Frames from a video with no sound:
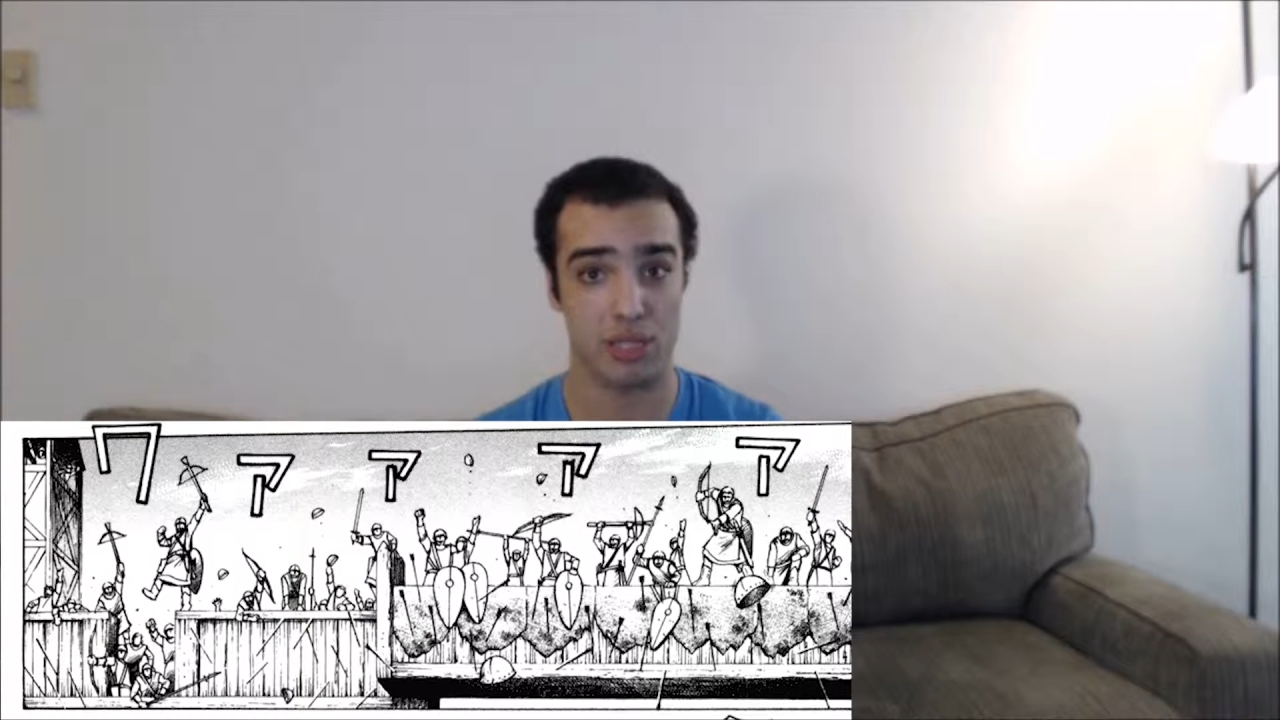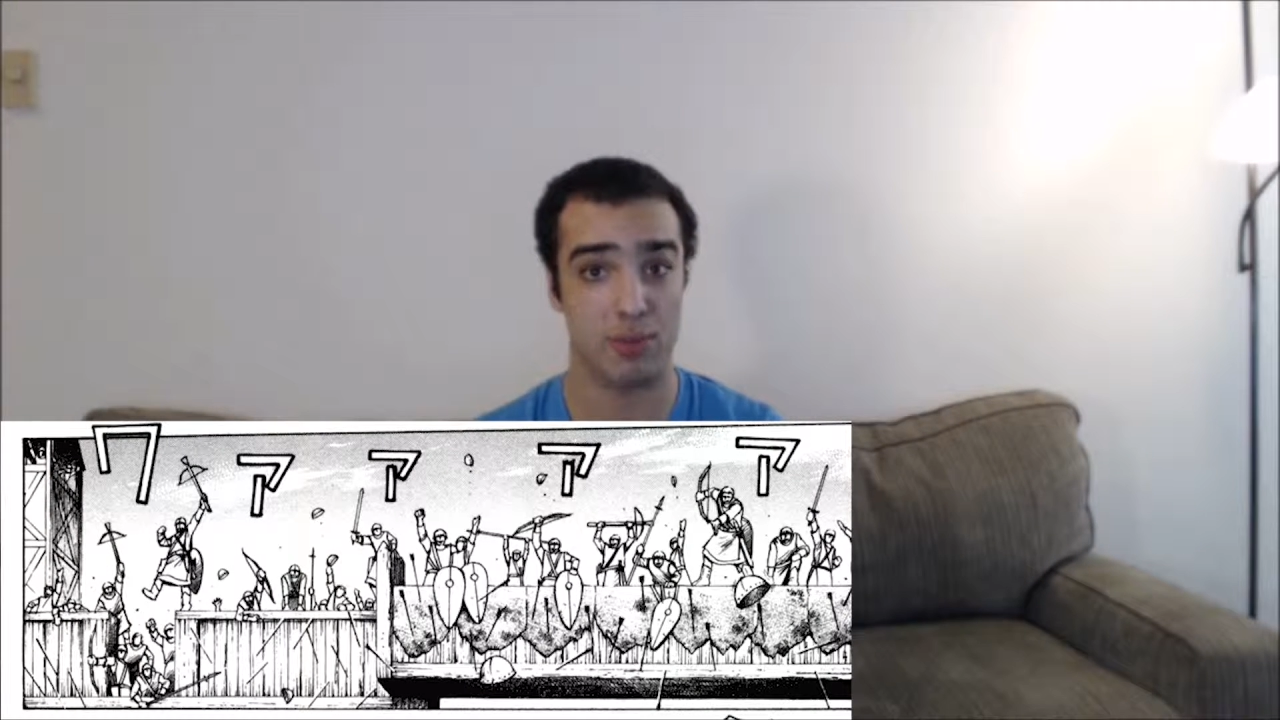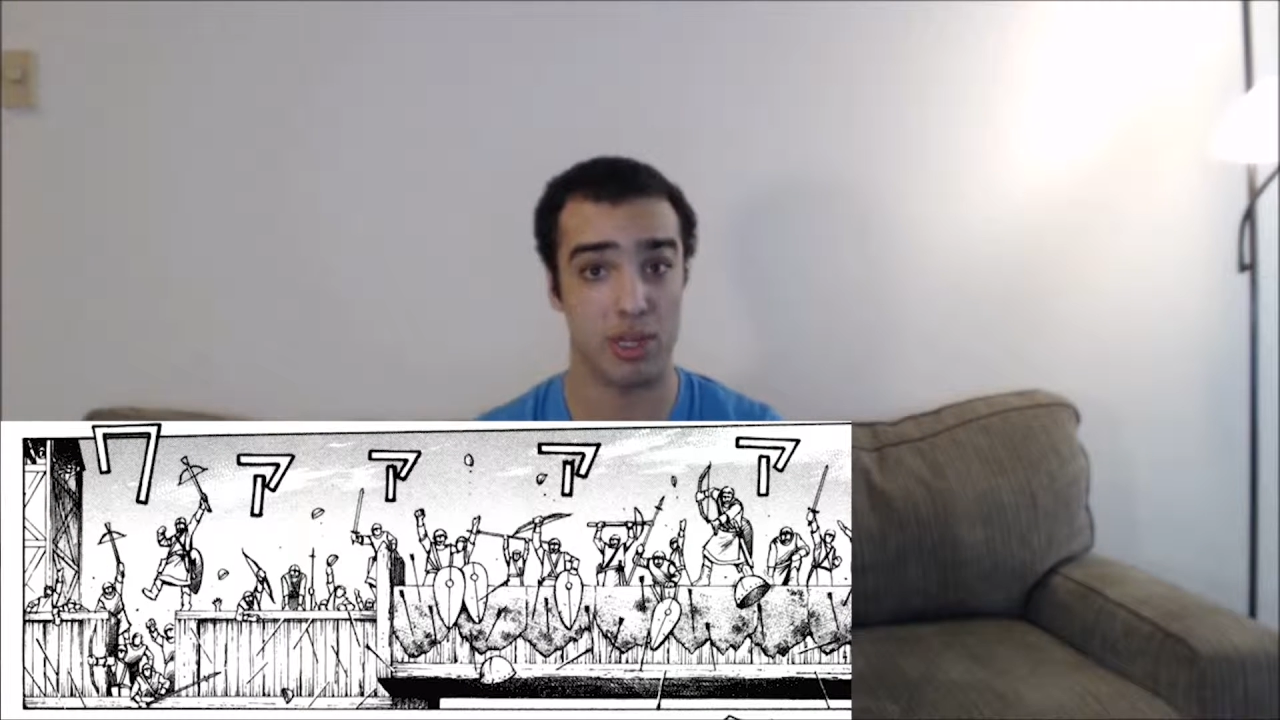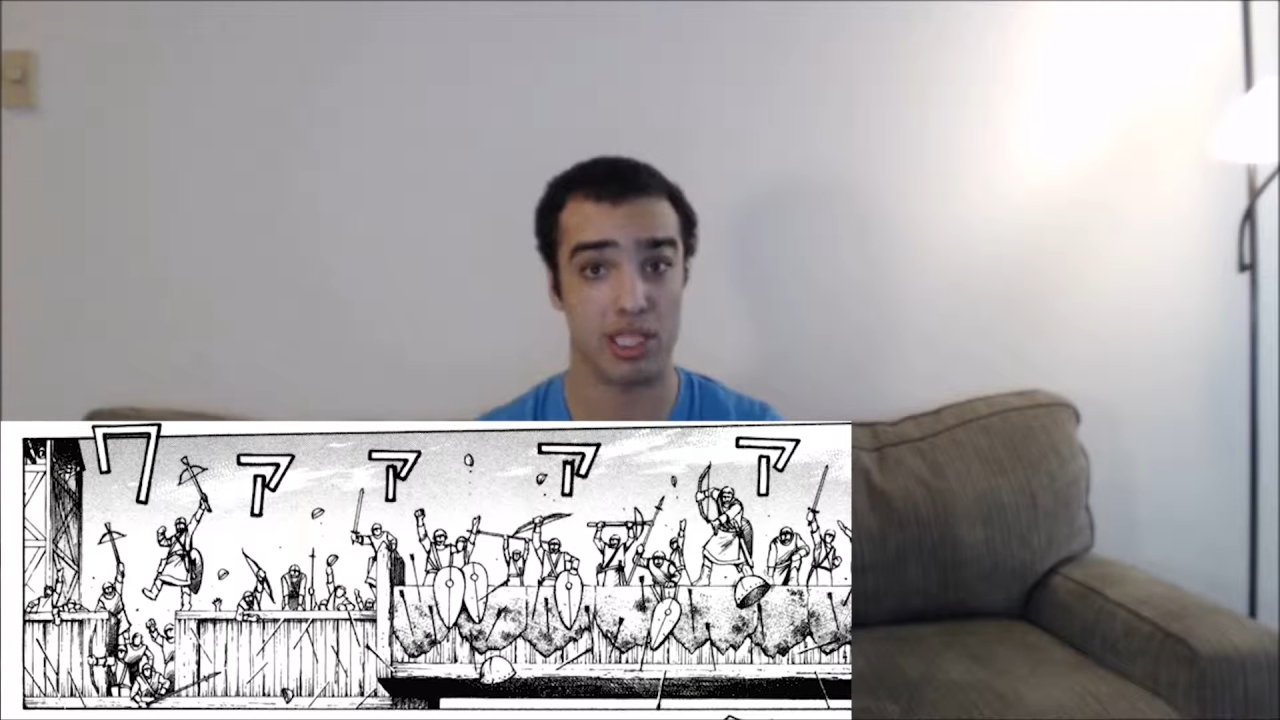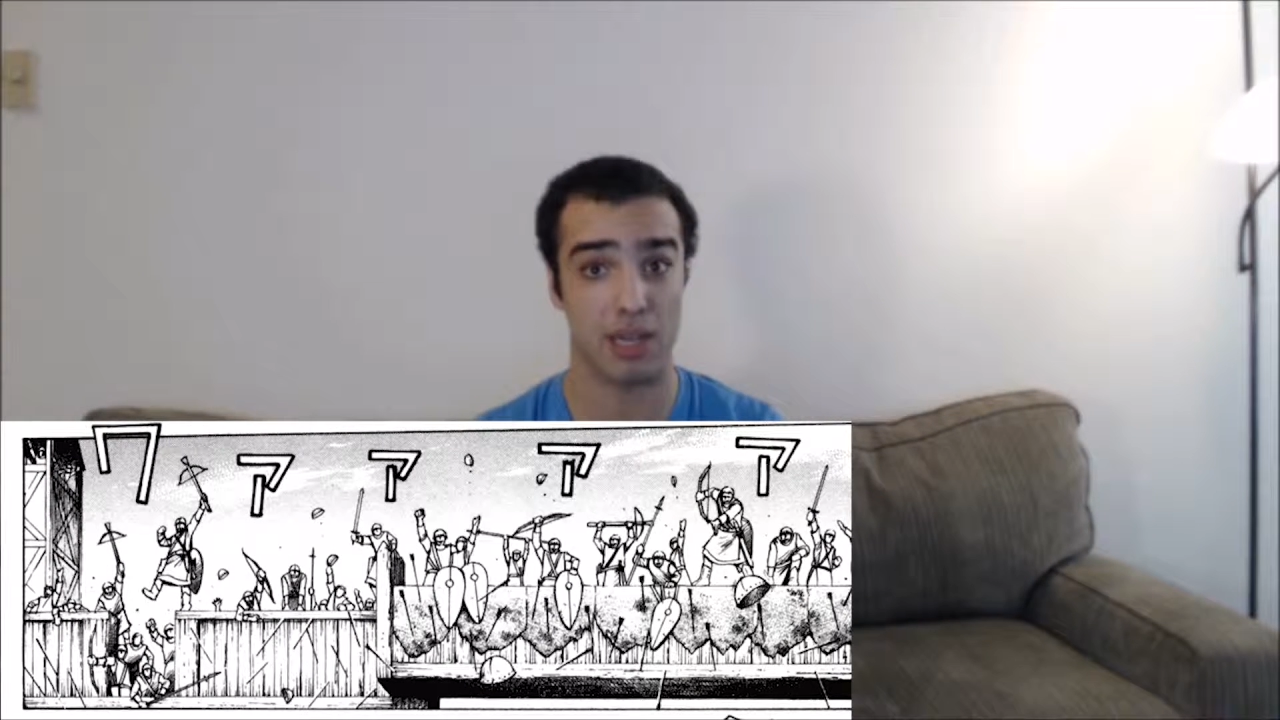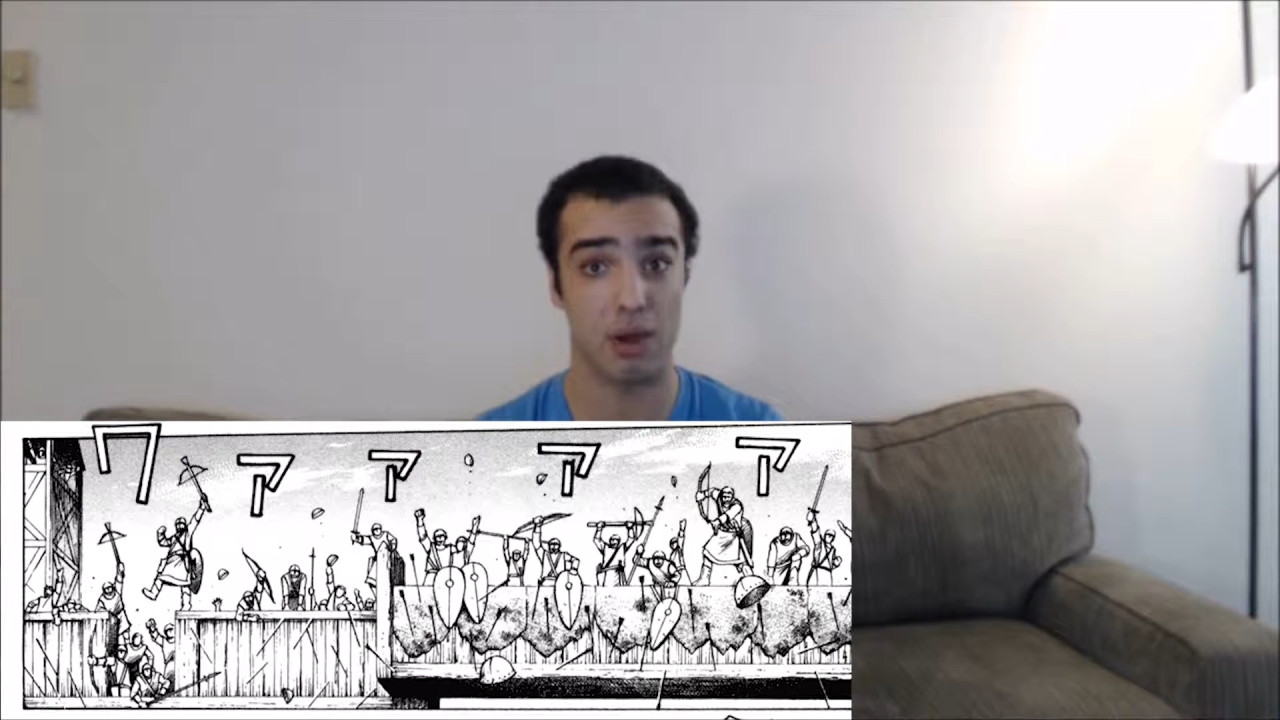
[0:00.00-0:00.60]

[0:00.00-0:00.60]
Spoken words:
expressing